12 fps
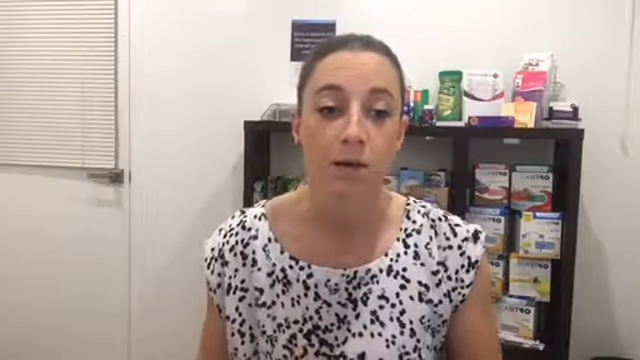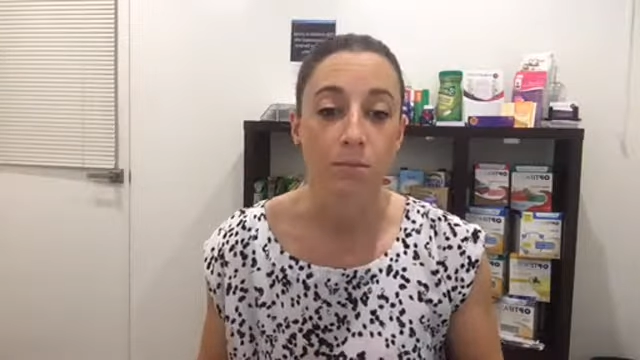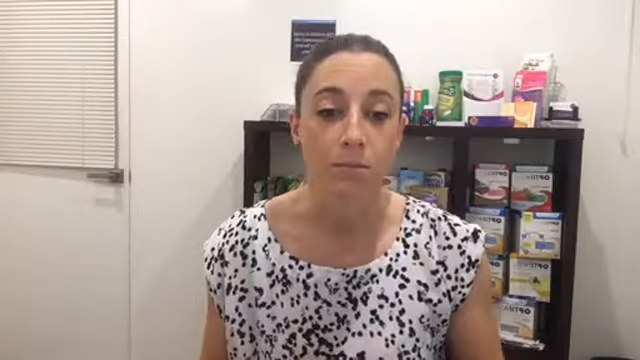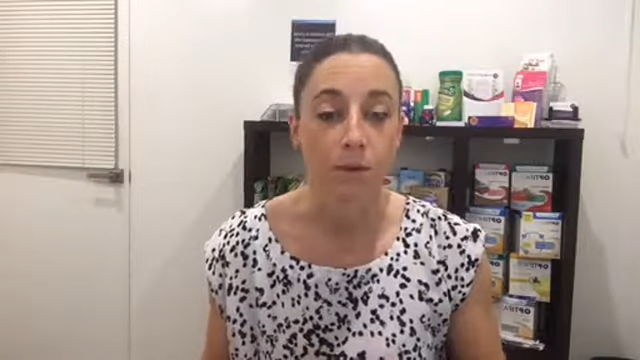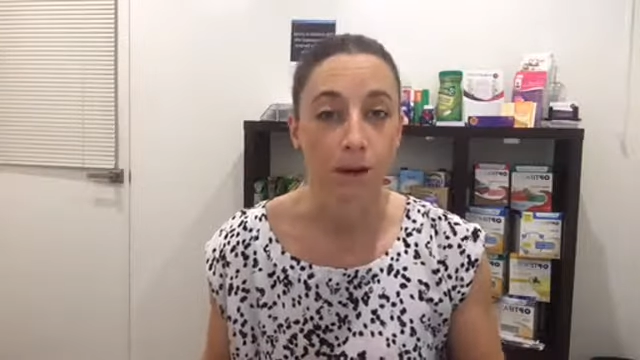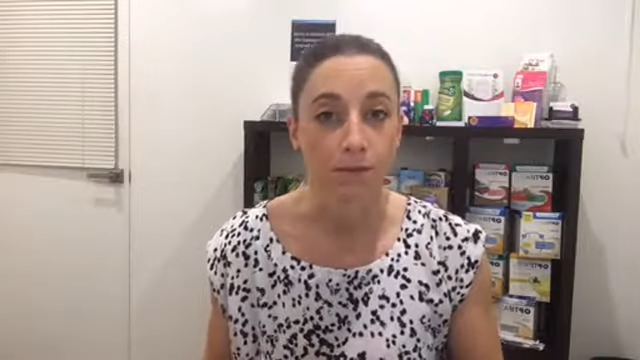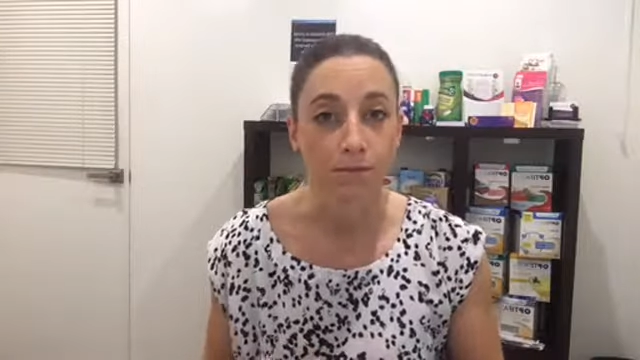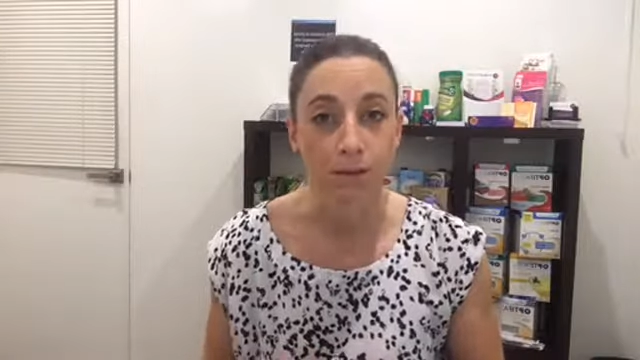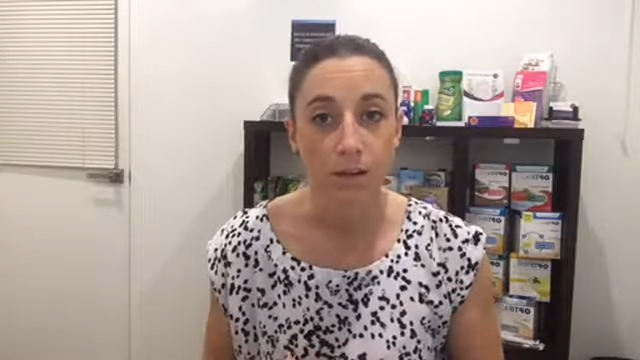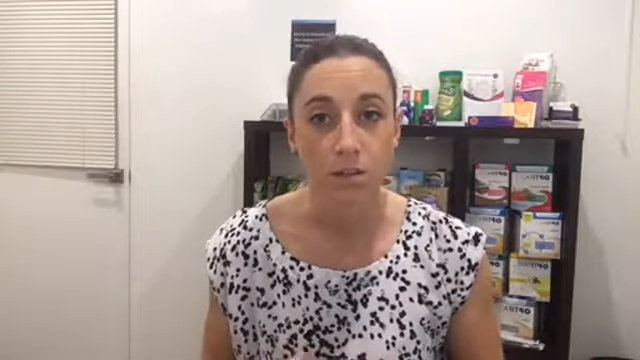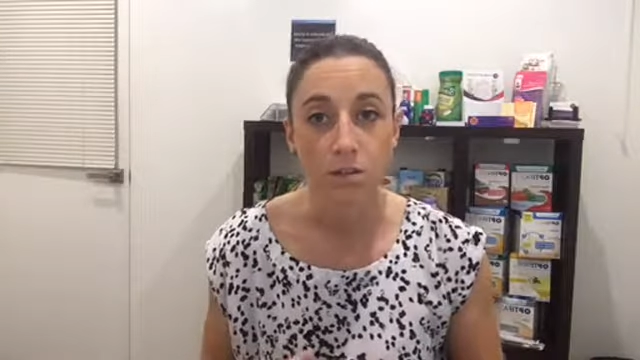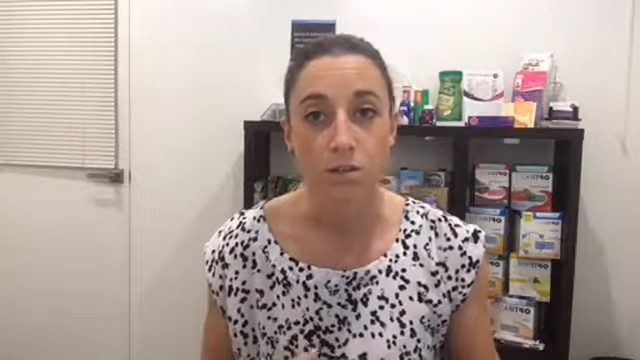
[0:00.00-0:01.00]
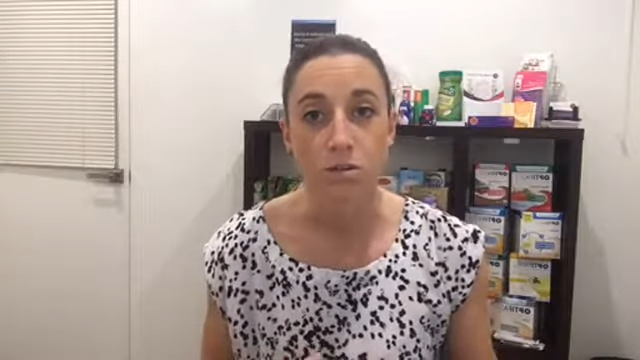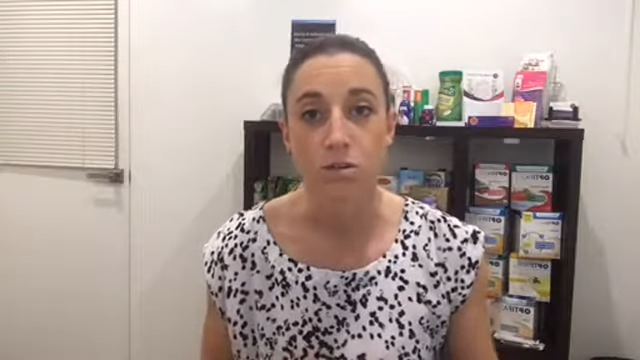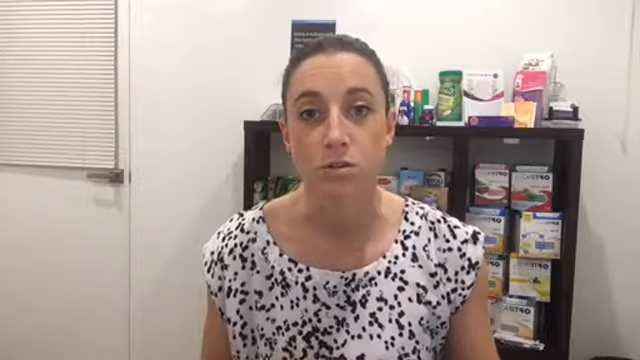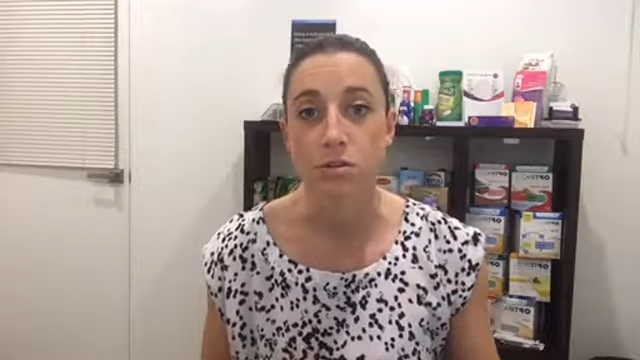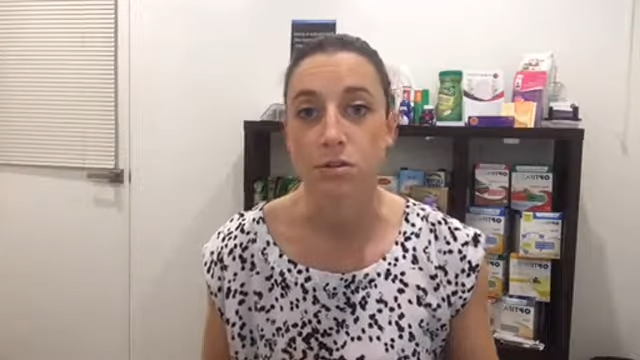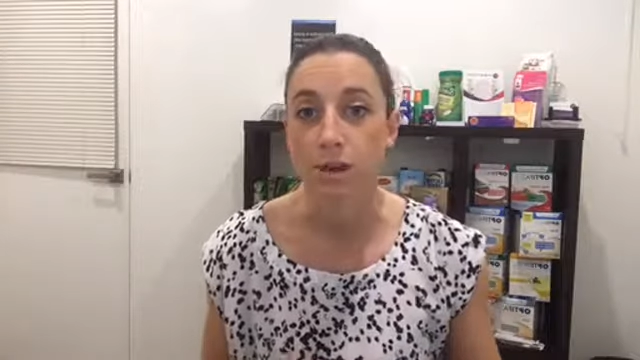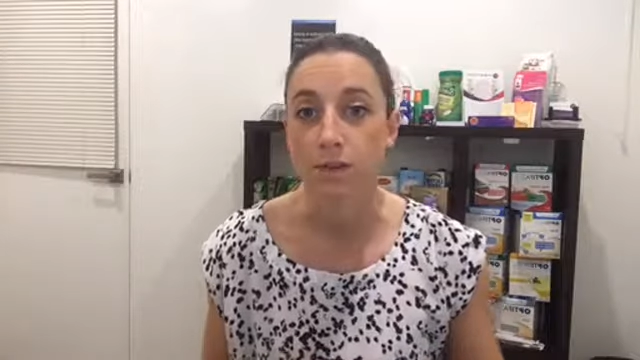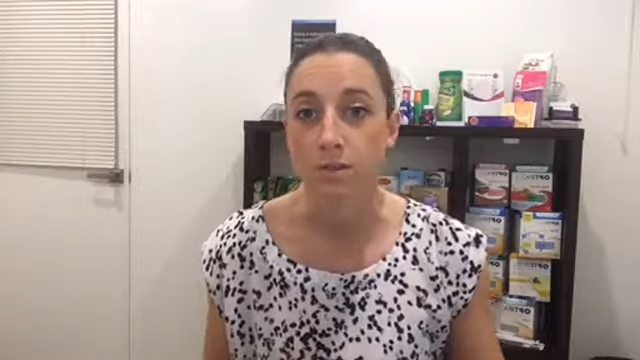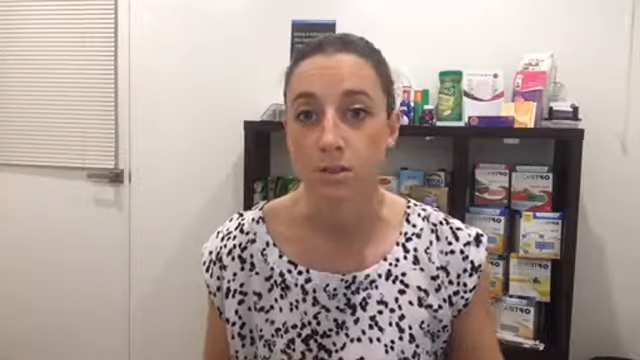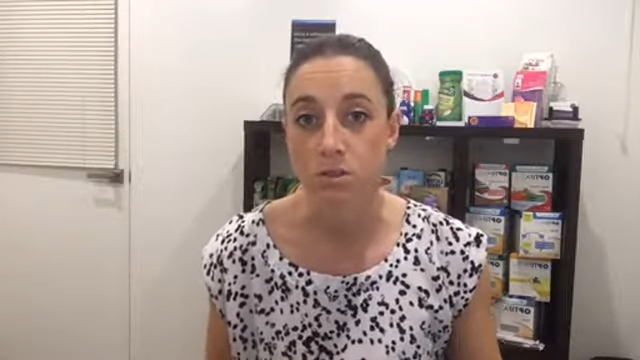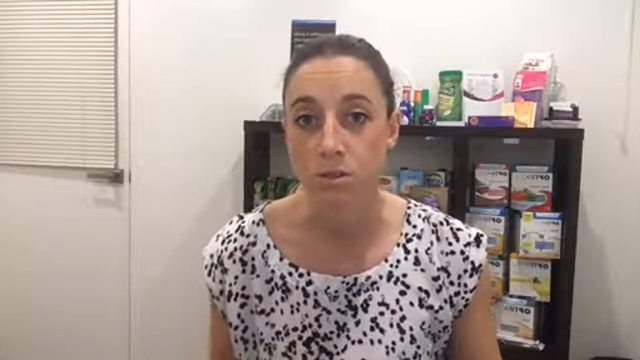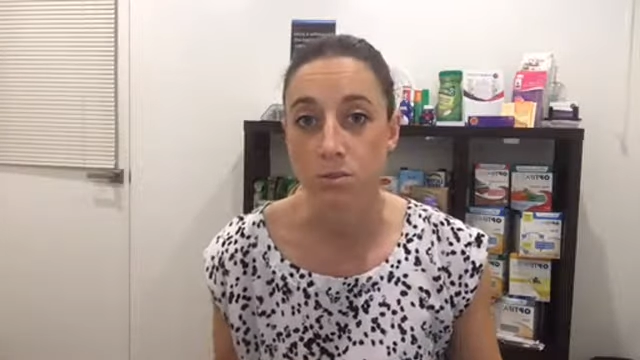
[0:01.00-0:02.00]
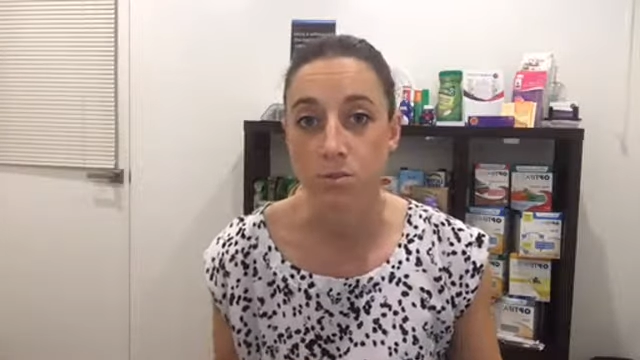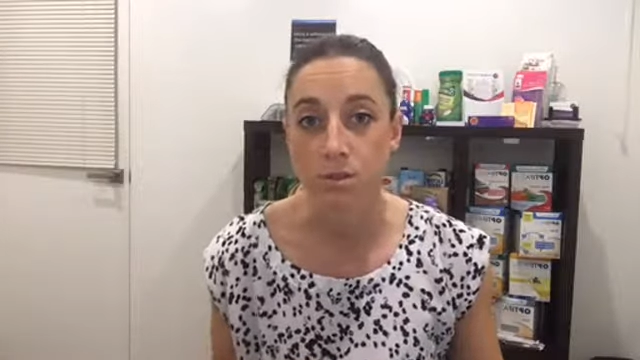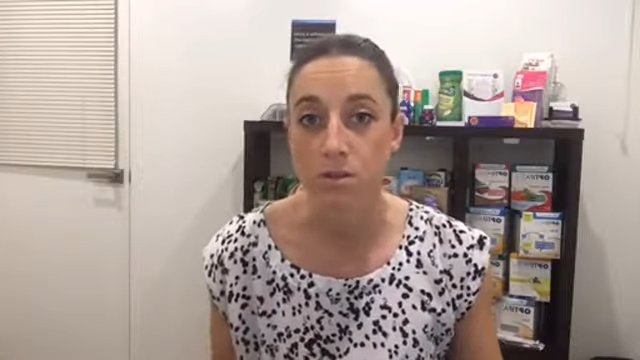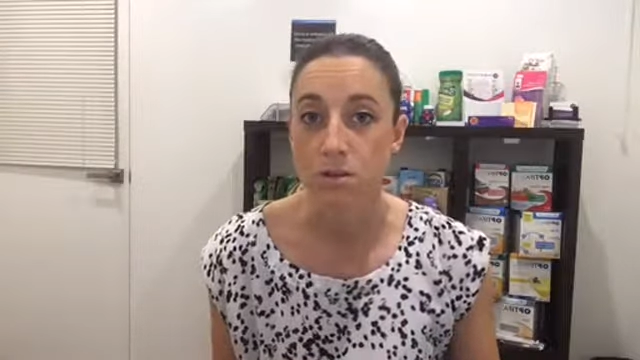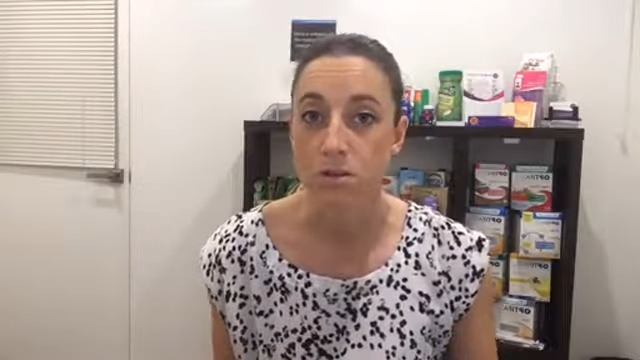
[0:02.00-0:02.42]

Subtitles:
you have veggie juice, you have soups that you